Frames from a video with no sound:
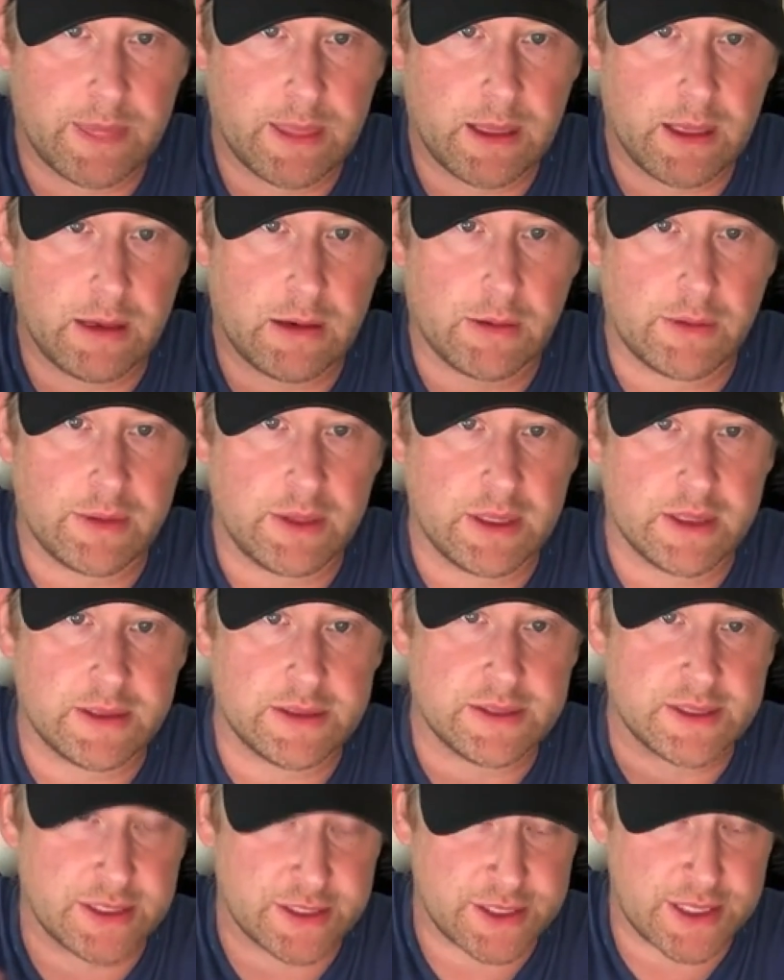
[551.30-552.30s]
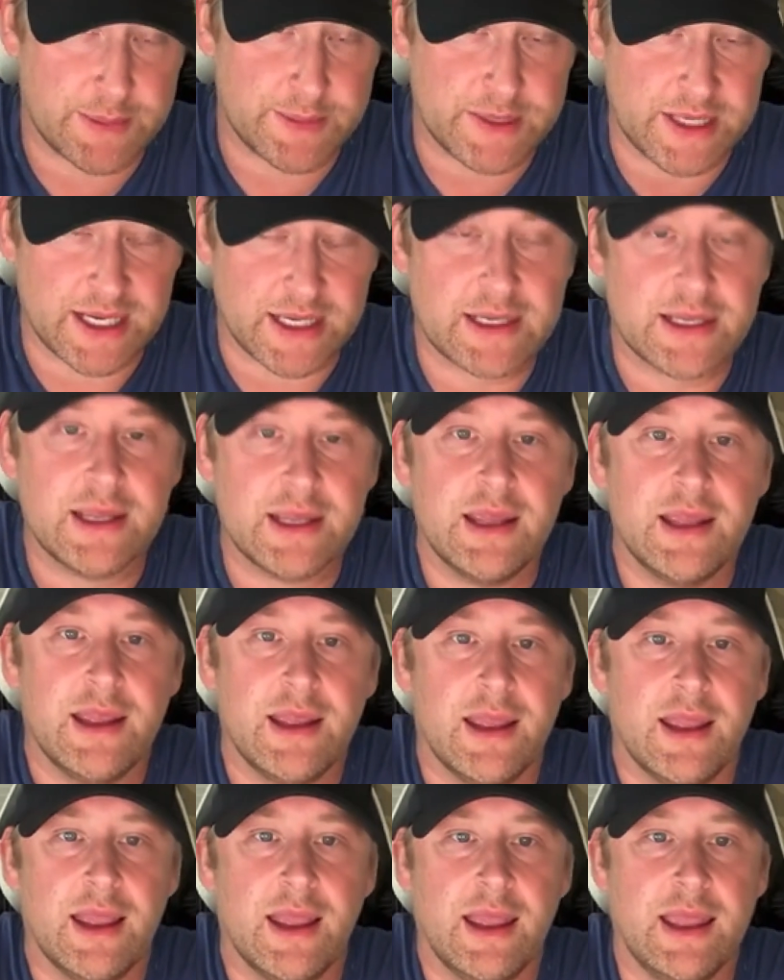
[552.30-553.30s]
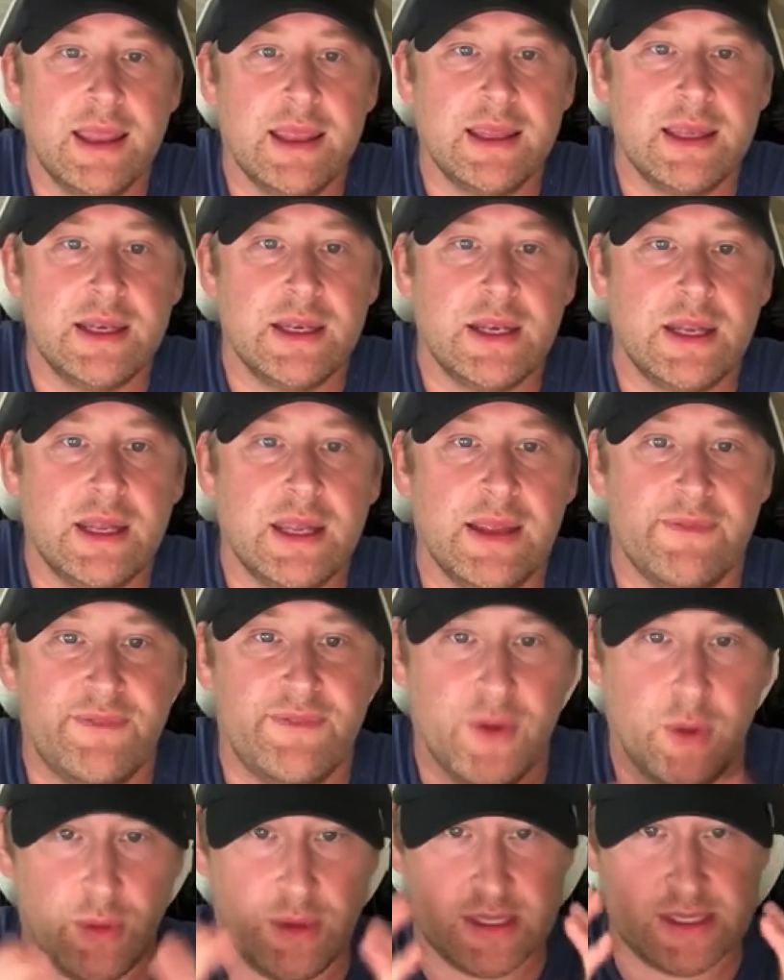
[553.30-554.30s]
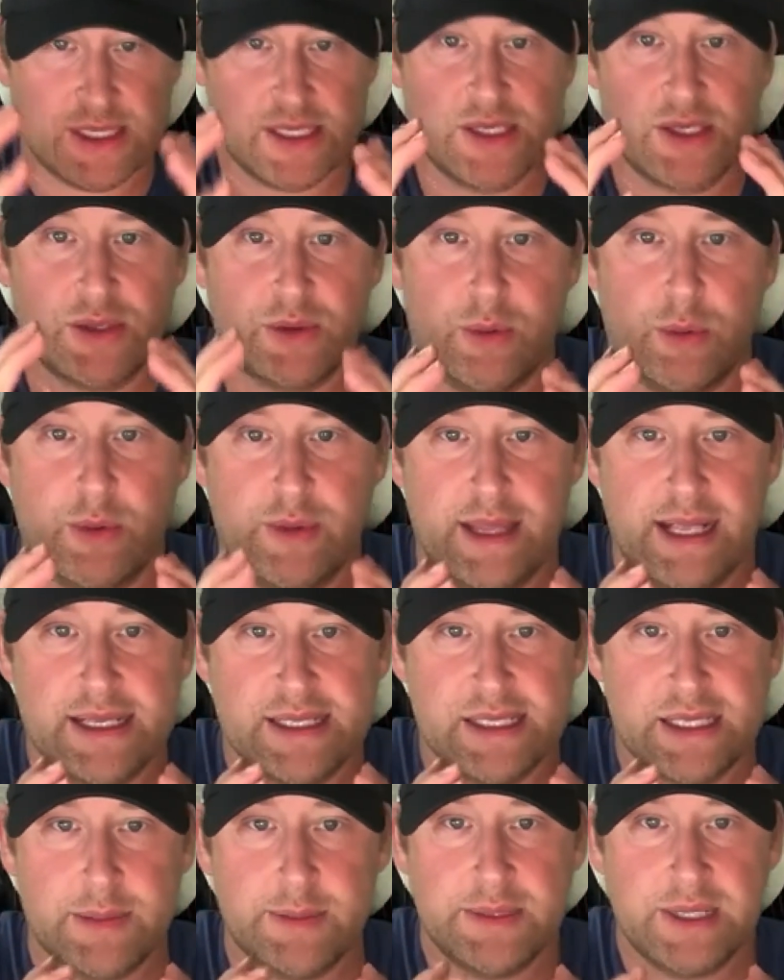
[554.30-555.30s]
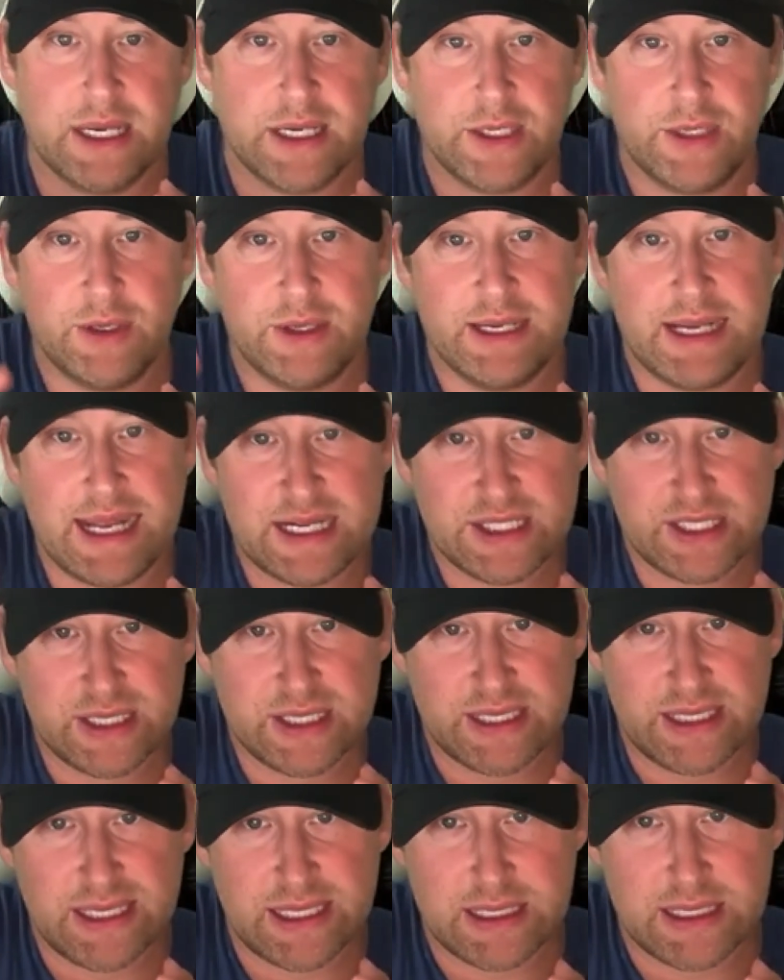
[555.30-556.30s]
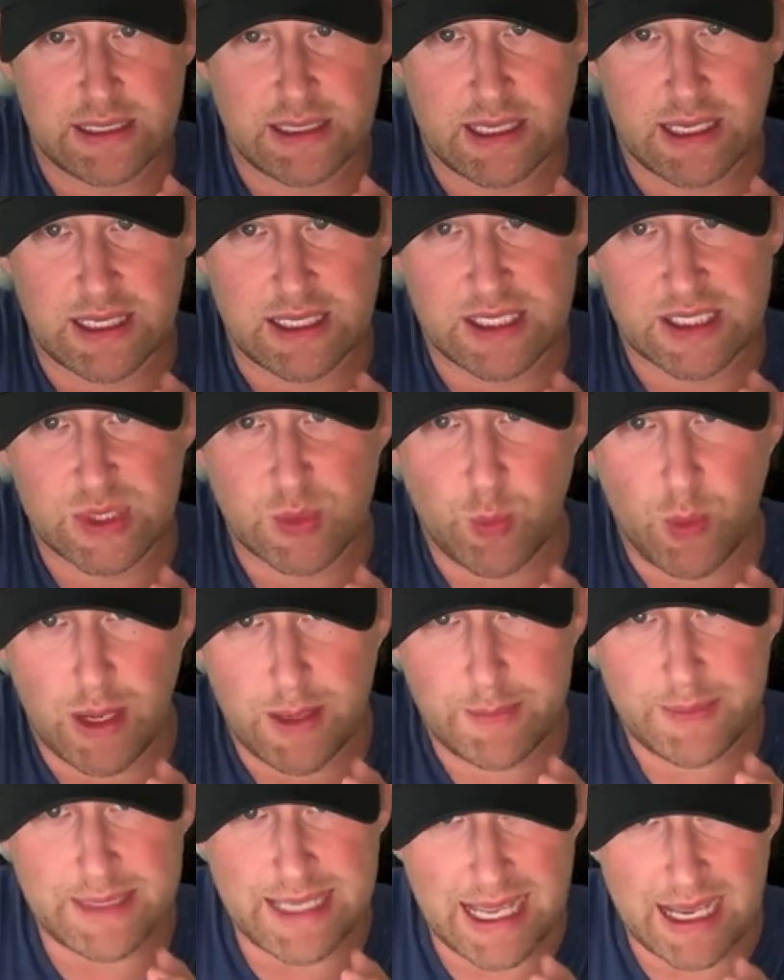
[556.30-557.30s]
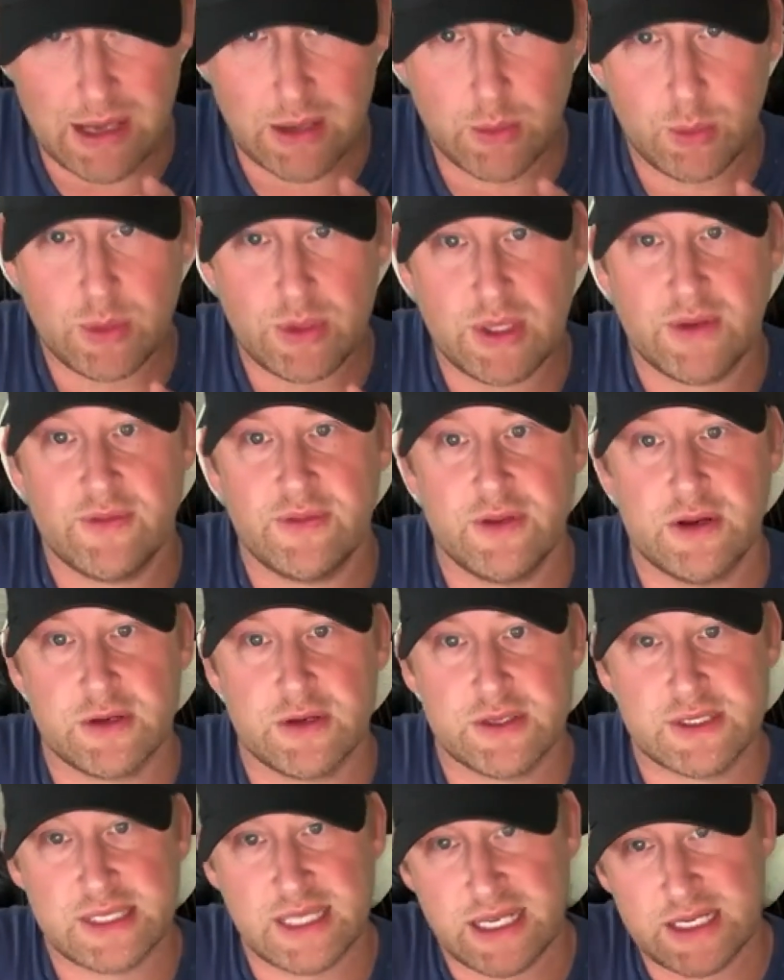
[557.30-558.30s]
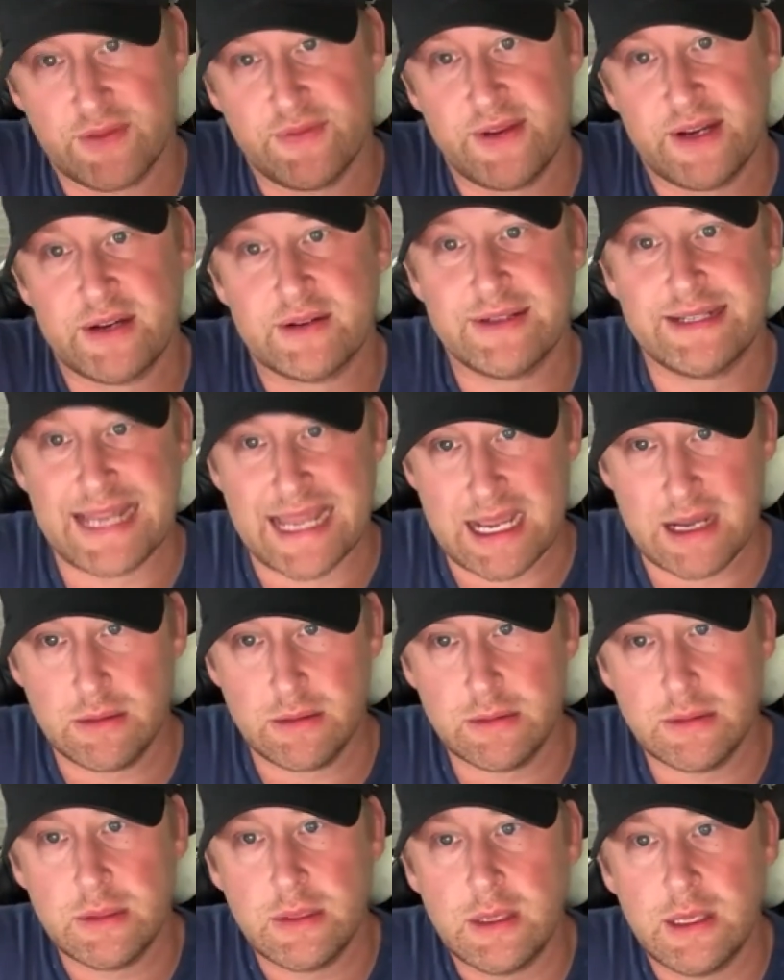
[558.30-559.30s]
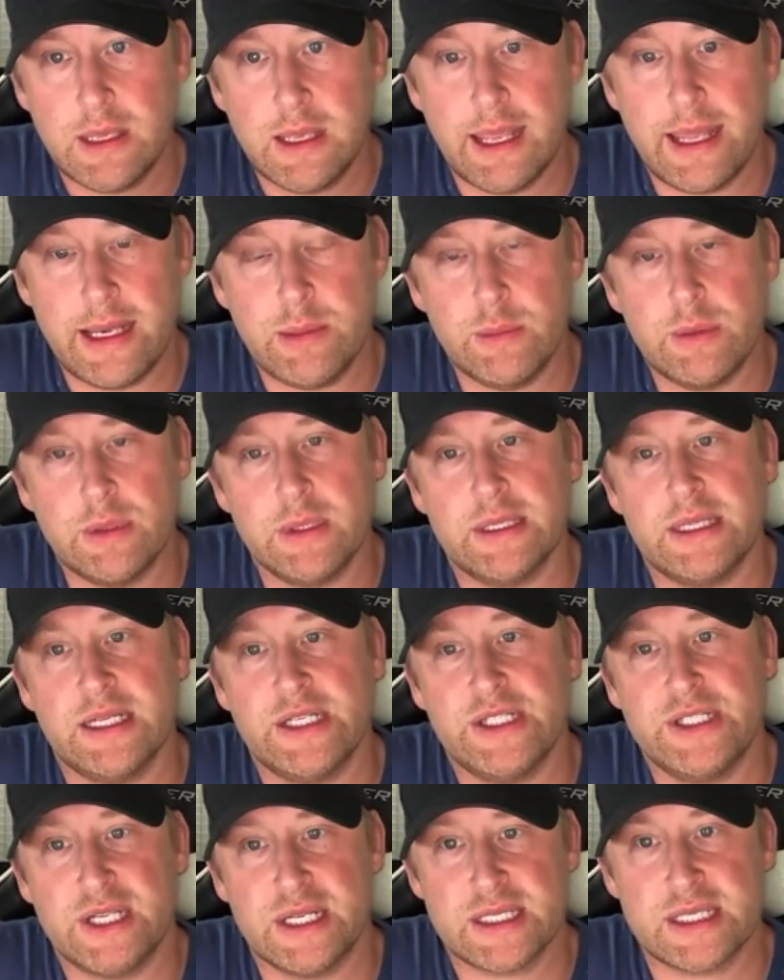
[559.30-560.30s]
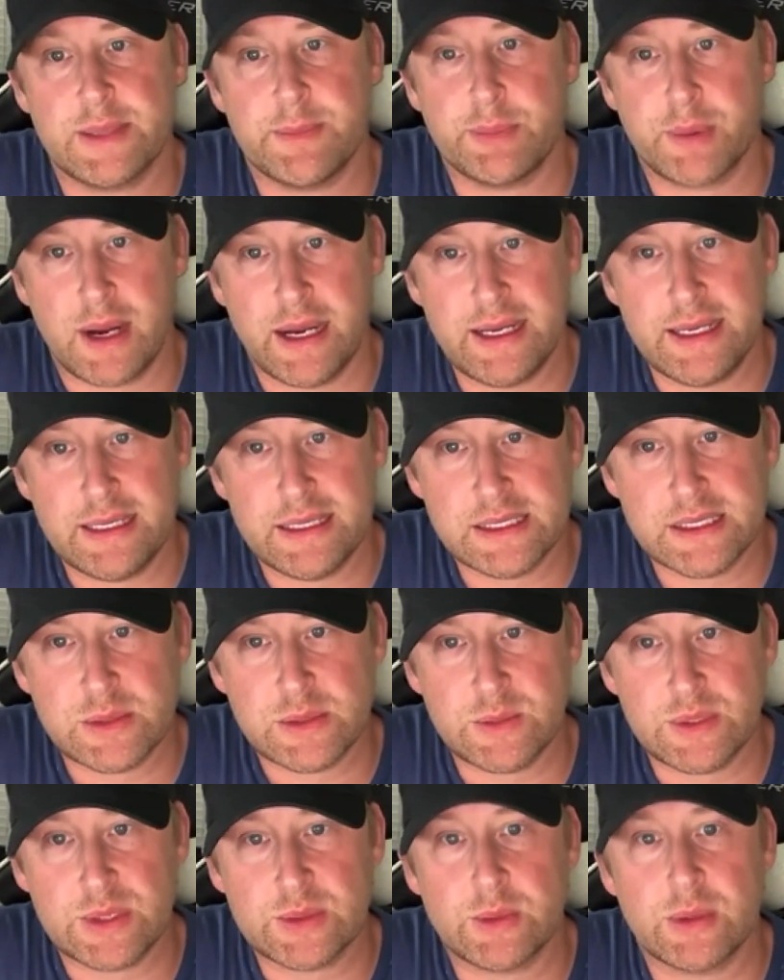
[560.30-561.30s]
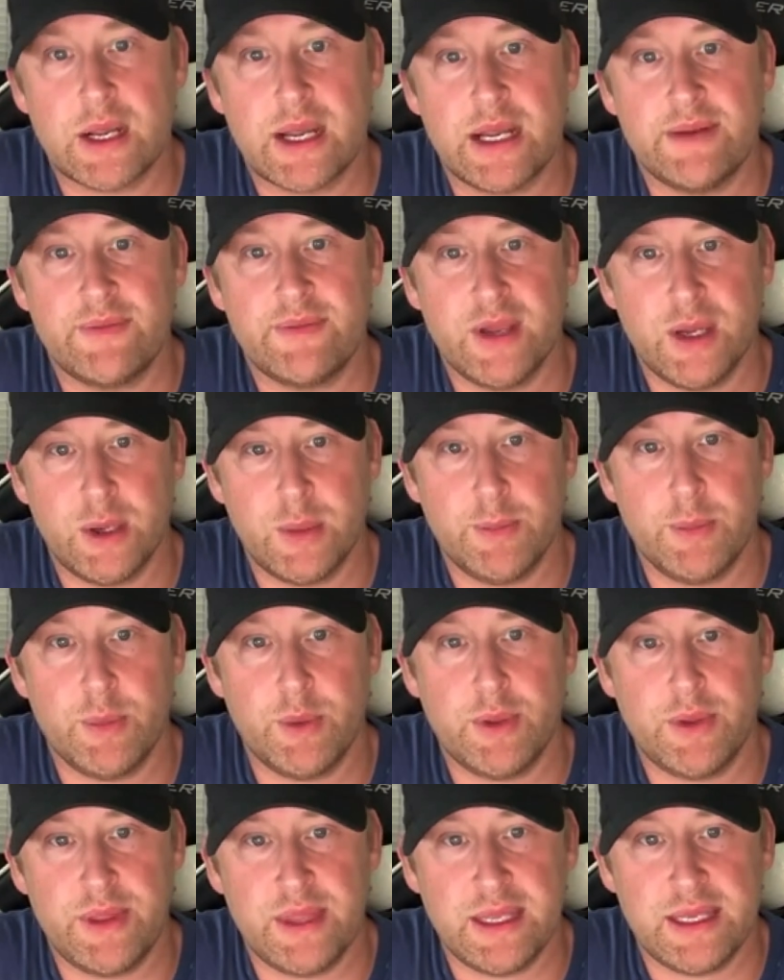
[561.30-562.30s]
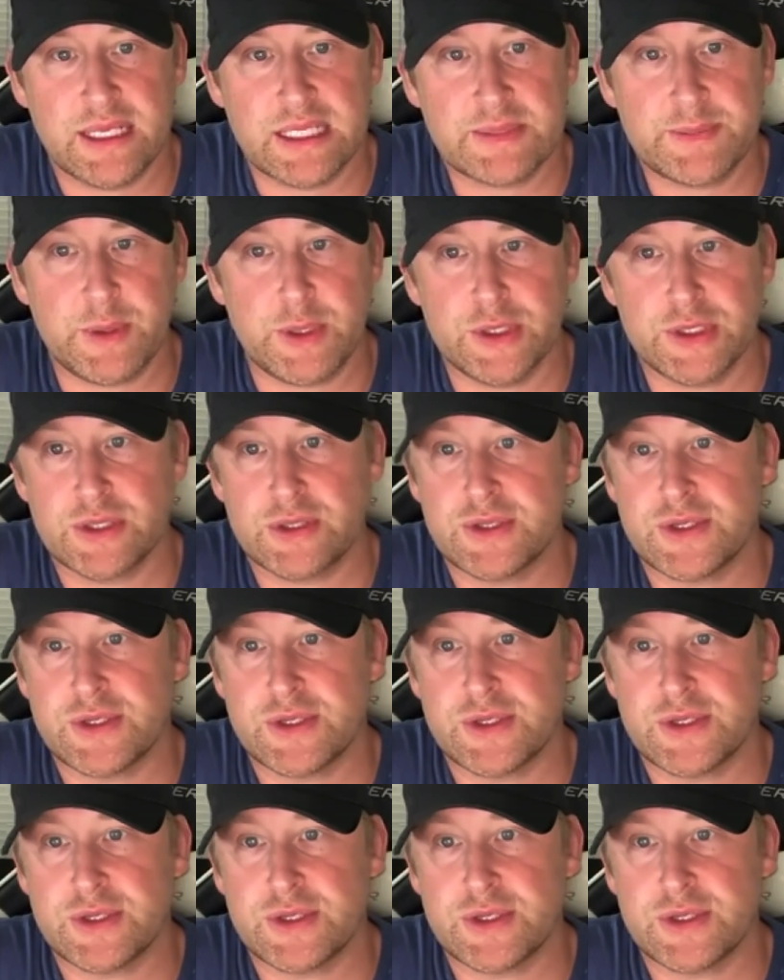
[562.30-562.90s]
or the subject, and it focuses on that subject, you can actually kind of swipe down with or slide your finger down, and it will adjust the brightness, which will kind of help with the exposure.